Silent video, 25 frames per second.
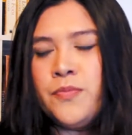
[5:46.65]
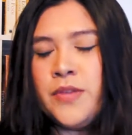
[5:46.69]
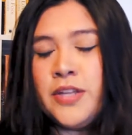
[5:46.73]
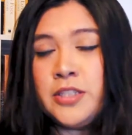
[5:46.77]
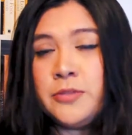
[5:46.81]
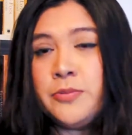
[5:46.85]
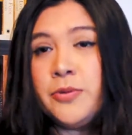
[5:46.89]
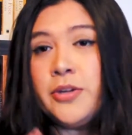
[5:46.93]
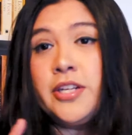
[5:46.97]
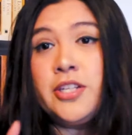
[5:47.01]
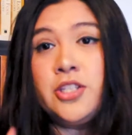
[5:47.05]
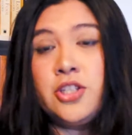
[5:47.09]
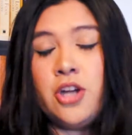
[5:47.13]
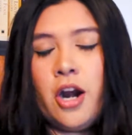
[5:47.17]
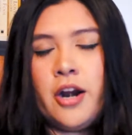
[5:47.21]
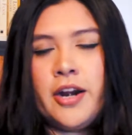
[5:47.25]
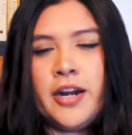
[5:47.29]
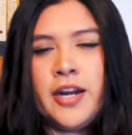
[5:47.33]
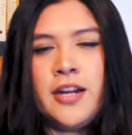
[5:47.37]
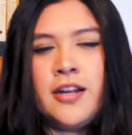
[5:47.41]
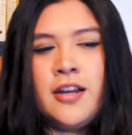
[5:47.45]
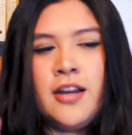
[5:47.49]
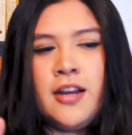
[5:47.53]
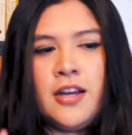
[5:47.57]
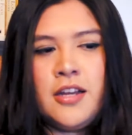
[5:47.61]
it's pretty
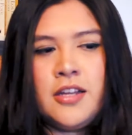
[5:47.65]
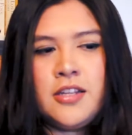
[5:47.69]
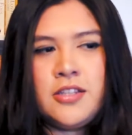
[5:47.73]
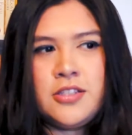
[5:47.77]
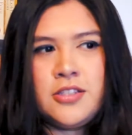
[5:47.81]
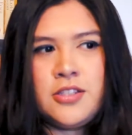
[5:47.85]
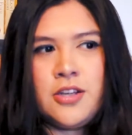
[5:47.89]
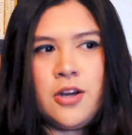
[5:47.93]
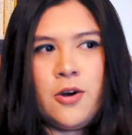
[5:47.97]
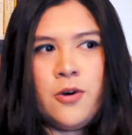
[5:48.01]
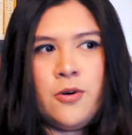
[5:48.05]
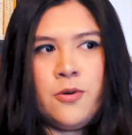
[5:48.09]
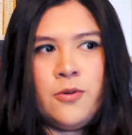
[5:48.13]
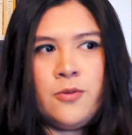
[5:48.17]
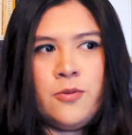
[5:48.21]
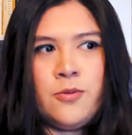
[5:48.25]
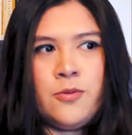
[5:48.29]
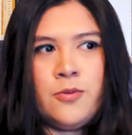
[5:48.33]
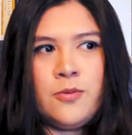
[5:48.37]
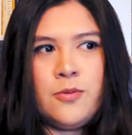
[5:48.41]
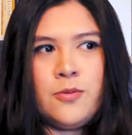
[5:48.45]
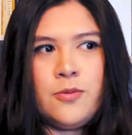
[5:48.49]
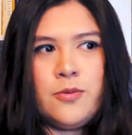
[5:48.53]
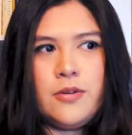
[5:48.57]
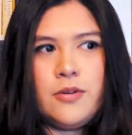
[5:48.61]
jarring so